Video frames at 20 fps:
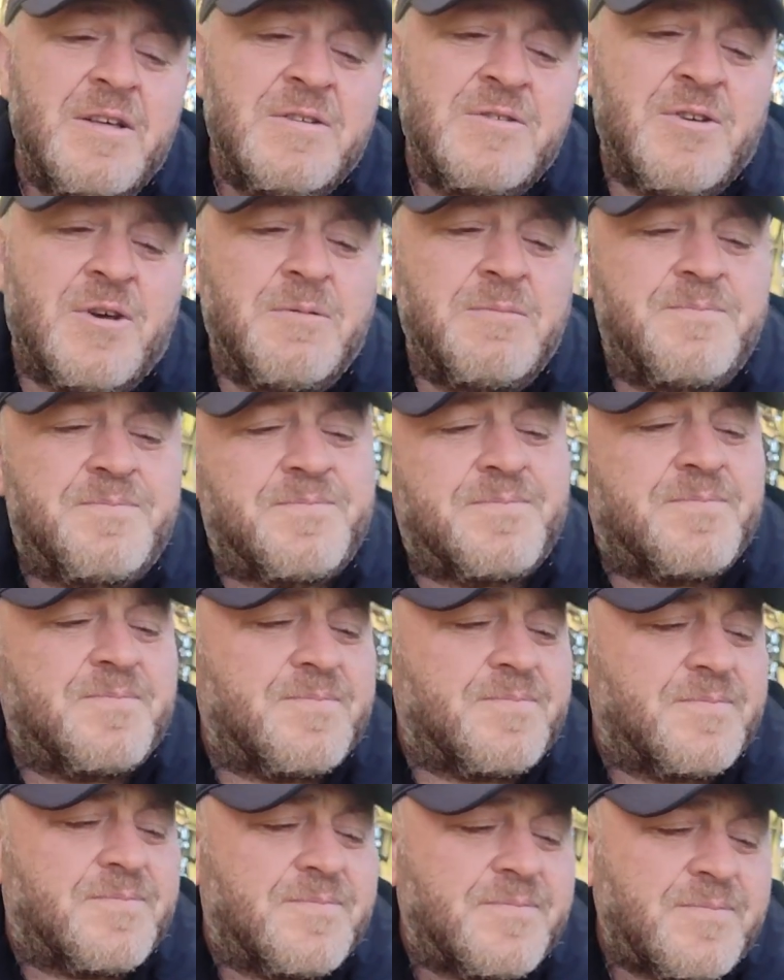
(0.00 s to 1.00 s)
So
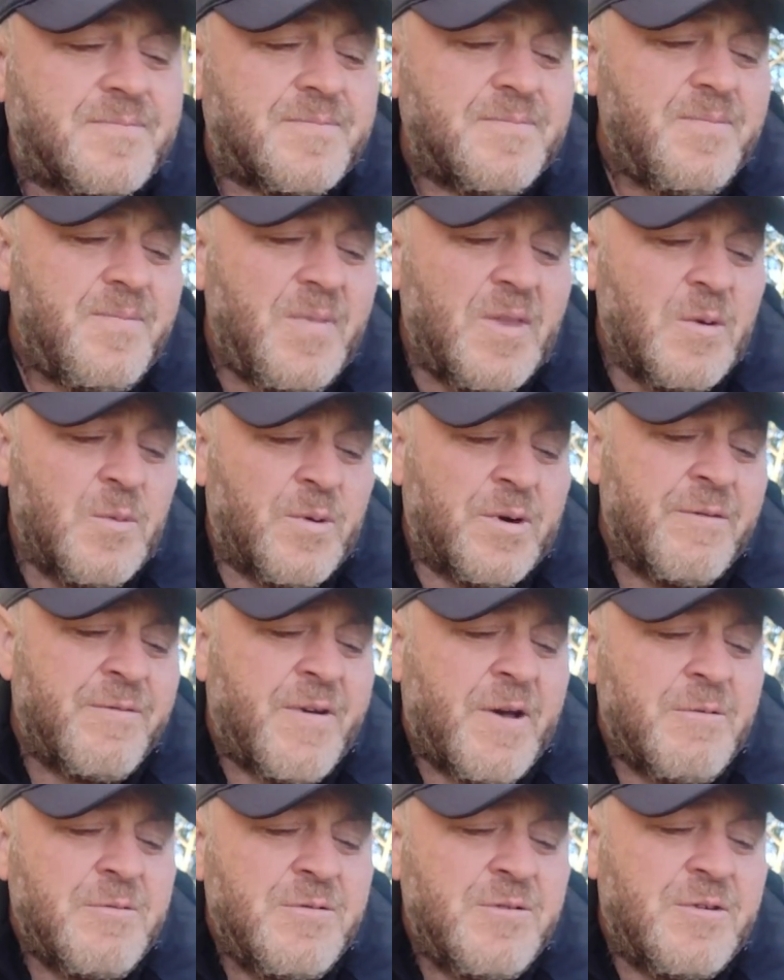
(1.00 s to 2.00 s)
what I
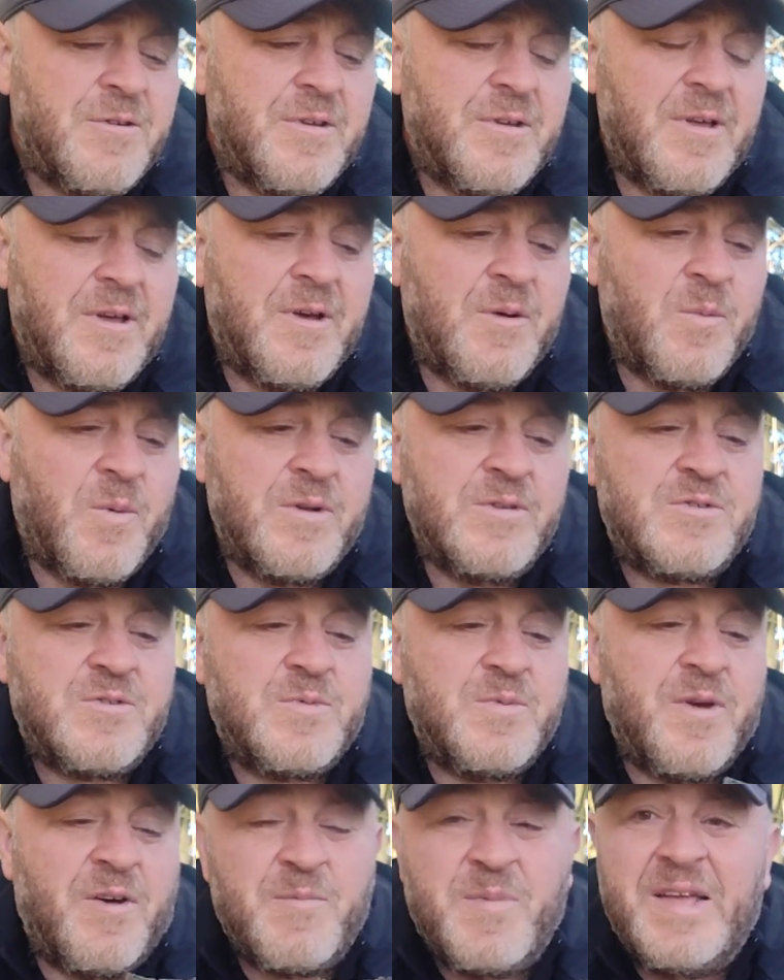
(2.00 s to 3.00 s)
found
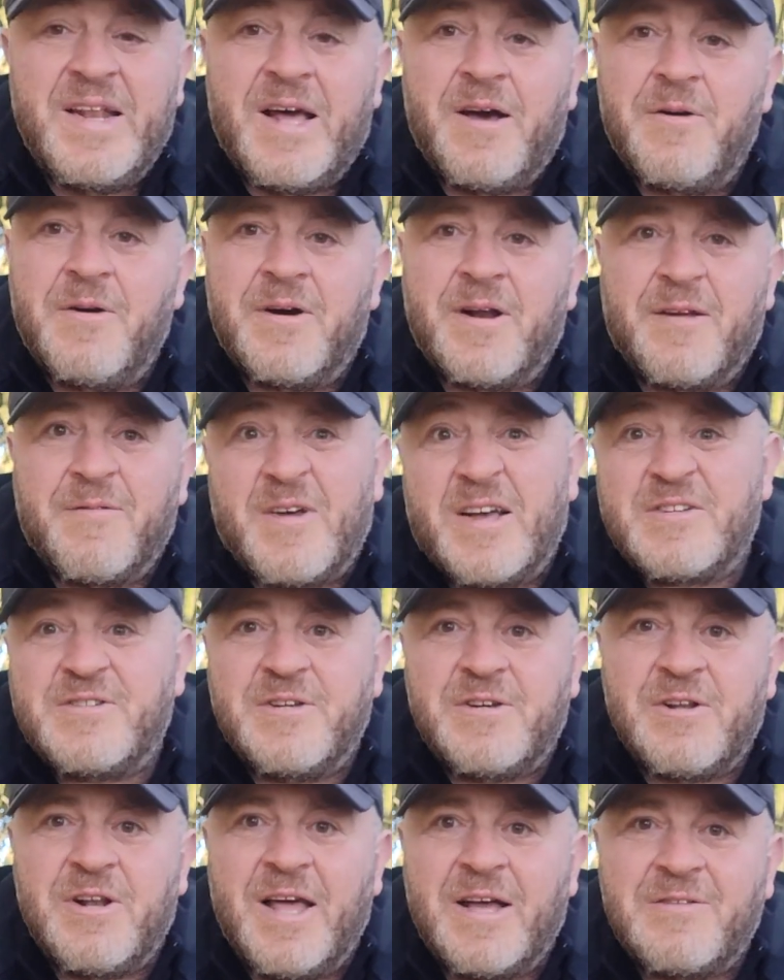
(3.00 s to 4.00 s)
once I've been out and I've
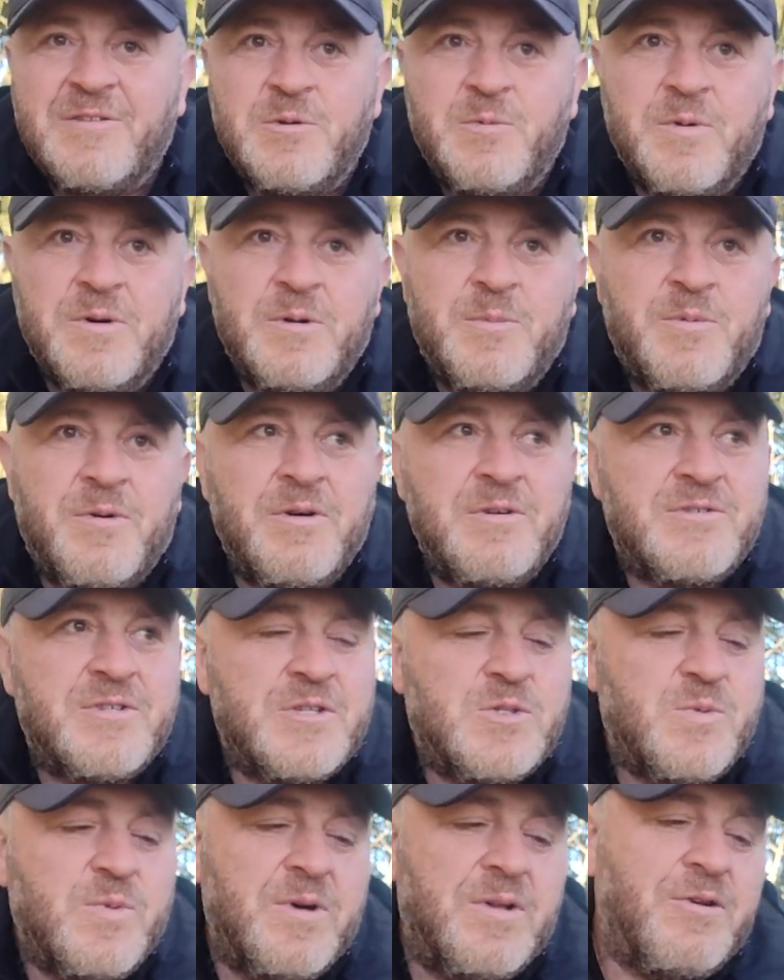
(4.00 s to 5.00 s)
actually collected wood,
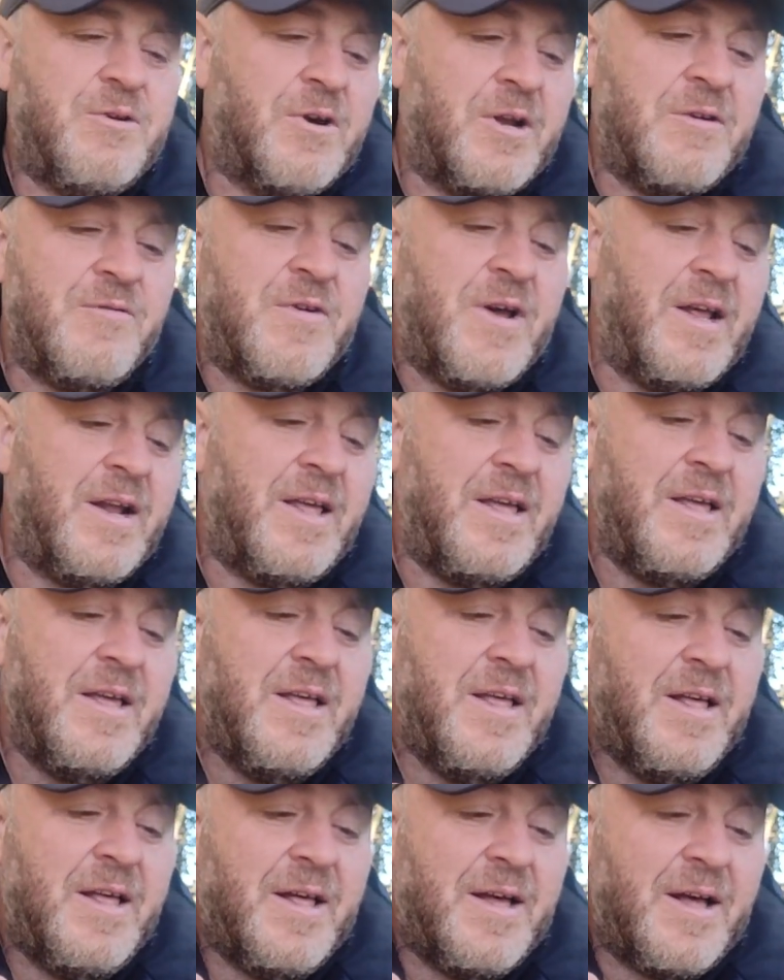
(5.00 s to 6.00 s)
processed wood, got it ready,
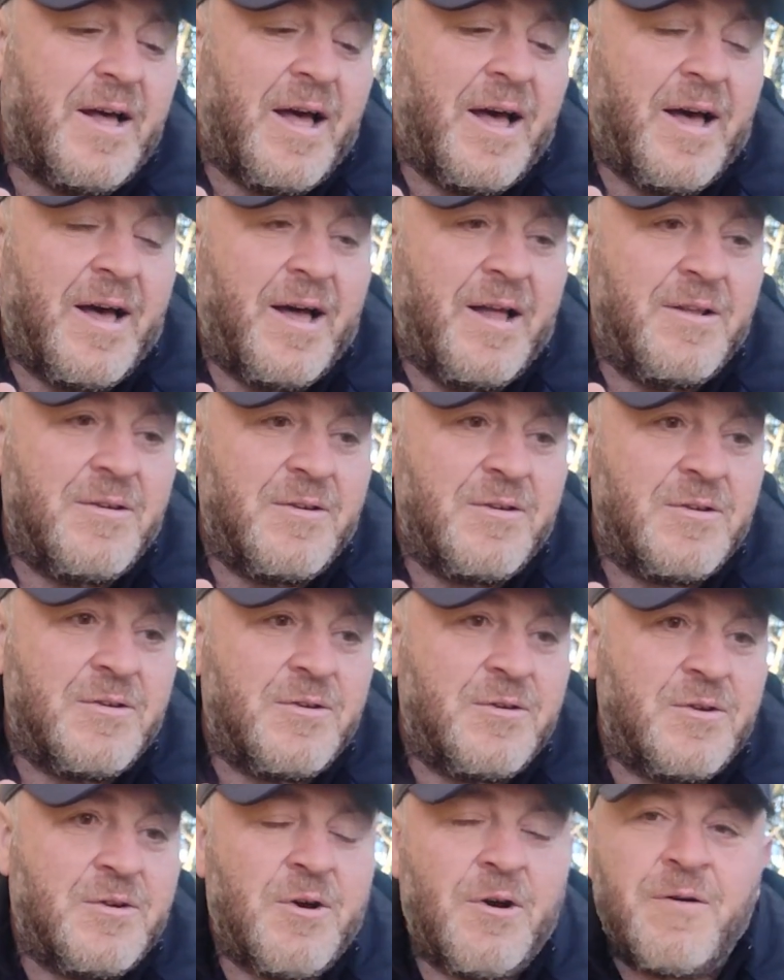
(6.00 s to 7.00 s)
and
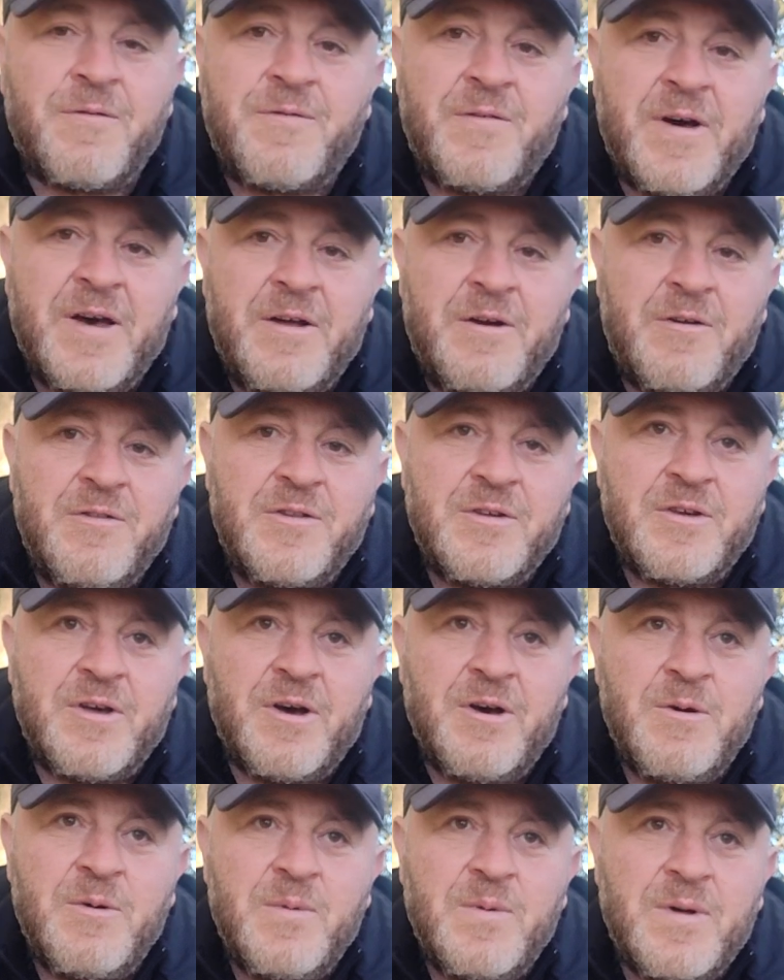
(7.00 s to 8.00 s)
got a fire on the
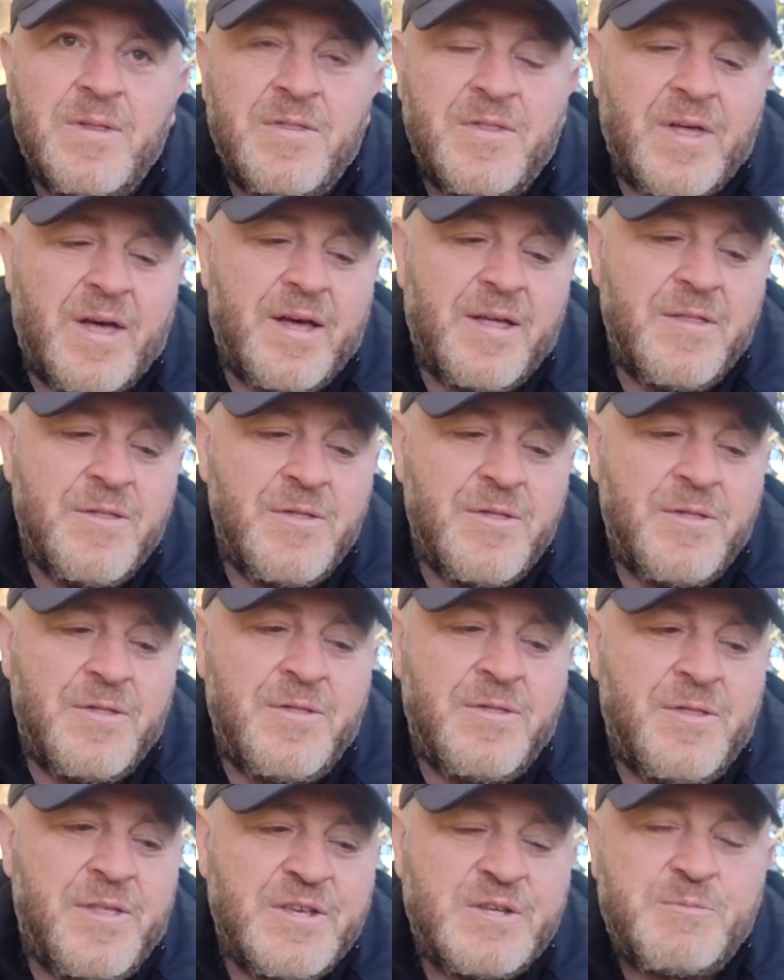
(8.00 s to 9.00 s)
go, that
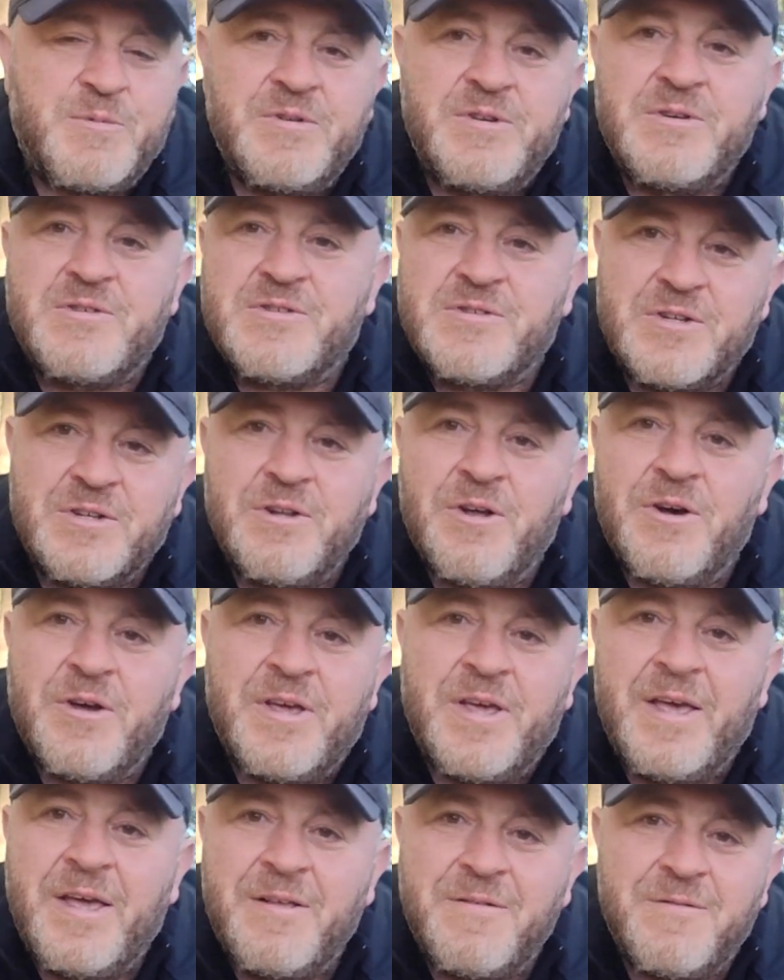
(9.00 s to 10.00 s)
this produces a lot
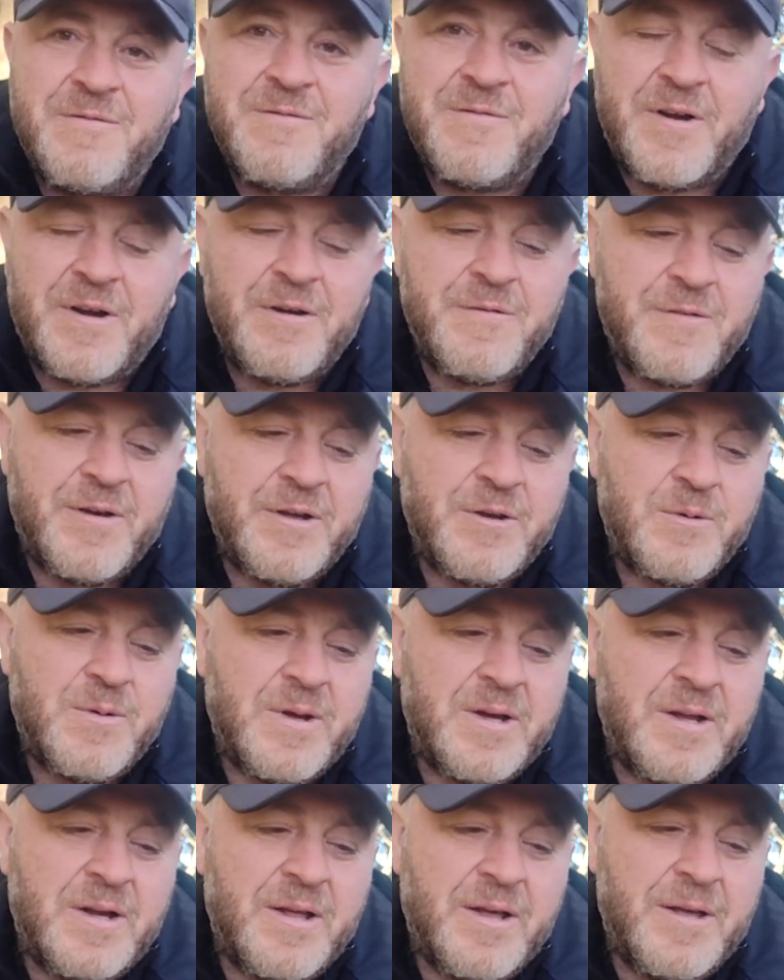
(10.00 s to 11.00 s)
of heat very, very
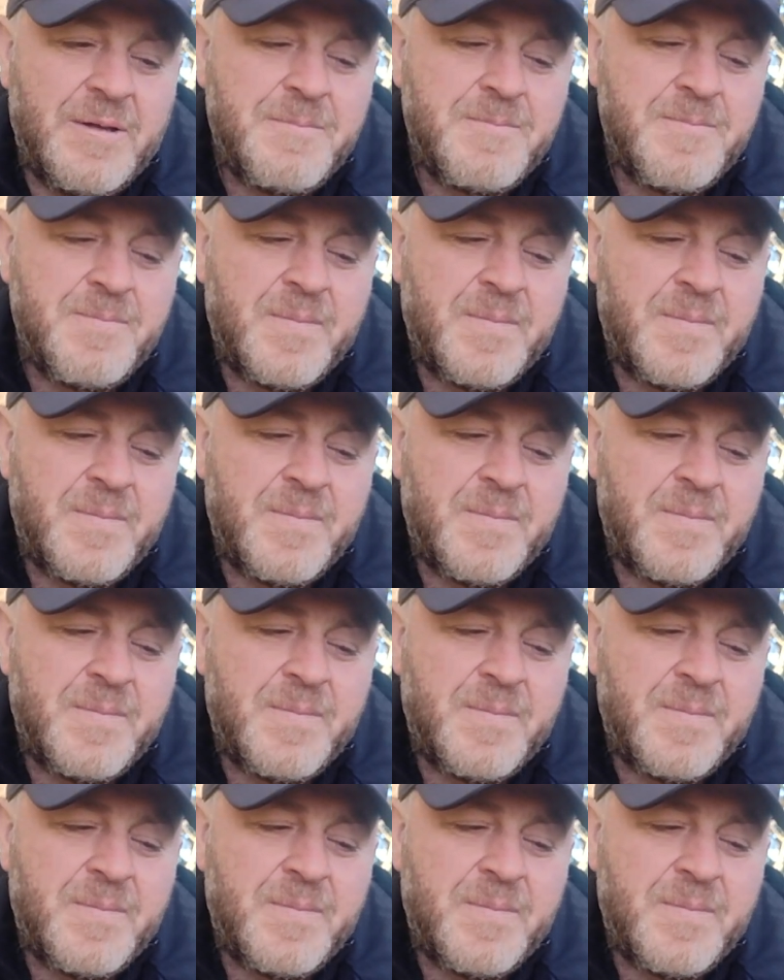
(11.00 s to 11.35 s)
quickly.